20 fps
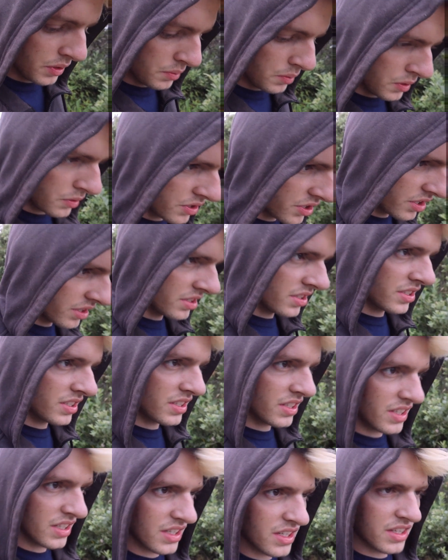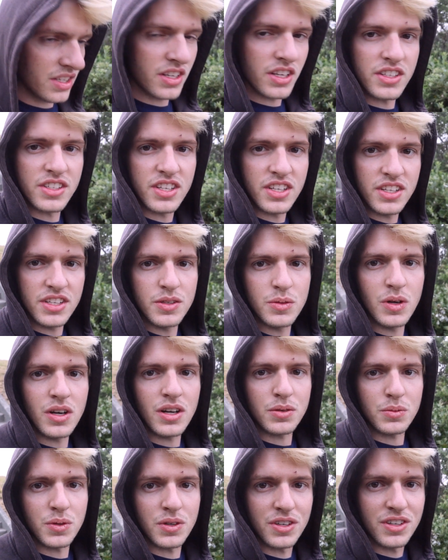we will just continue
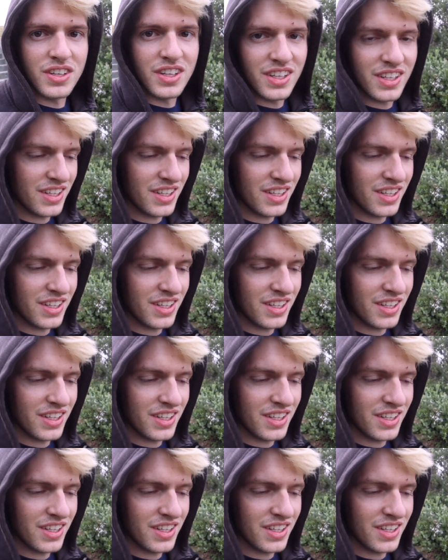onward.